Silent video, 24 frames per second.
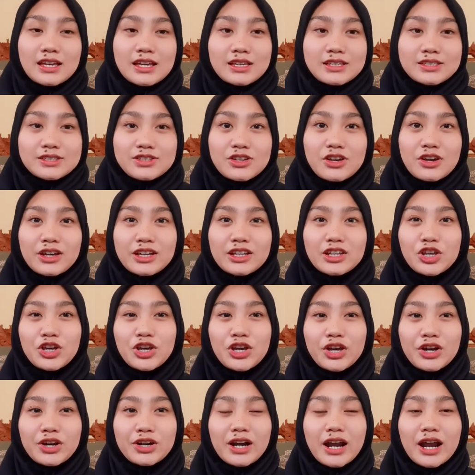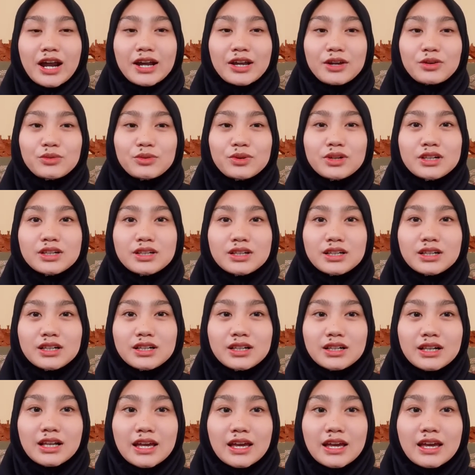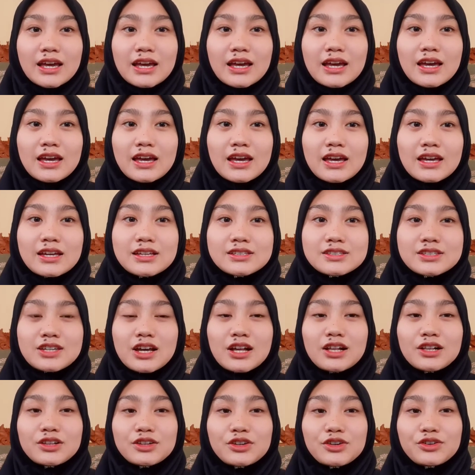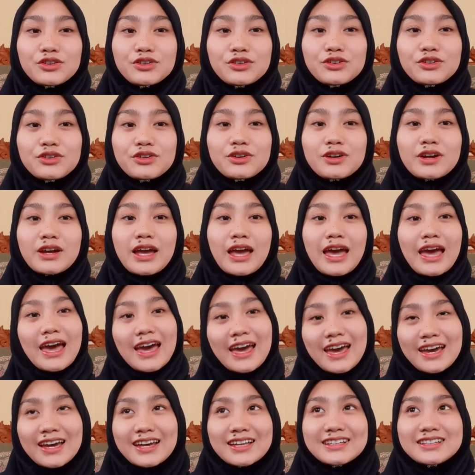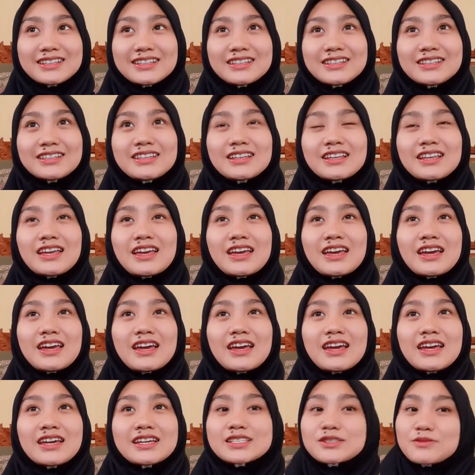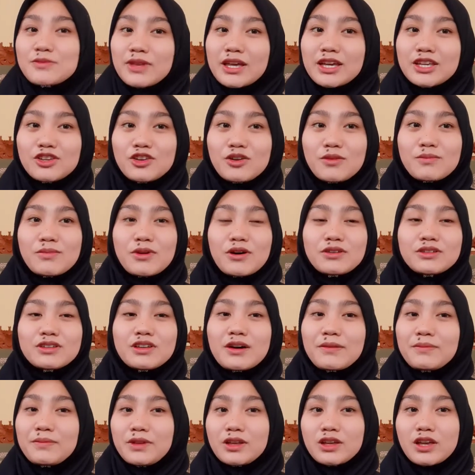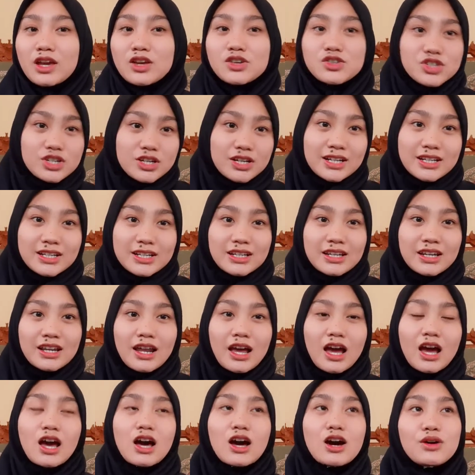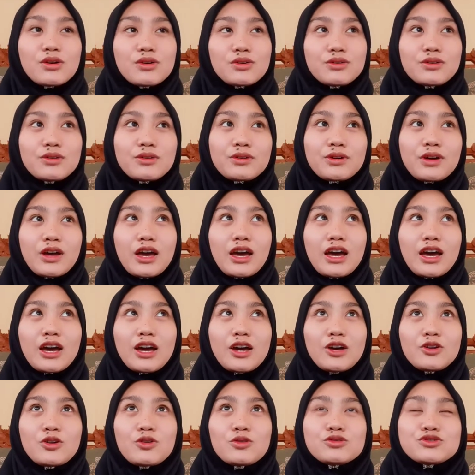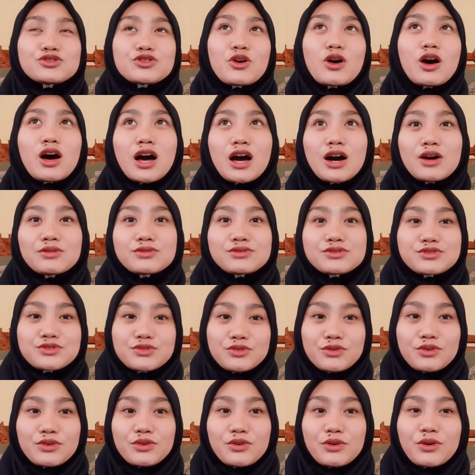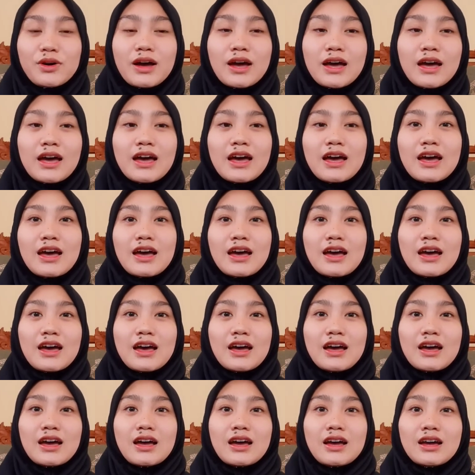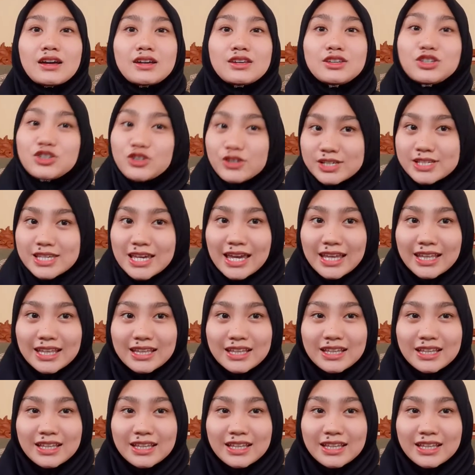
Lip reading: So in here I will tell you and explain you about the application, how and also how to use it.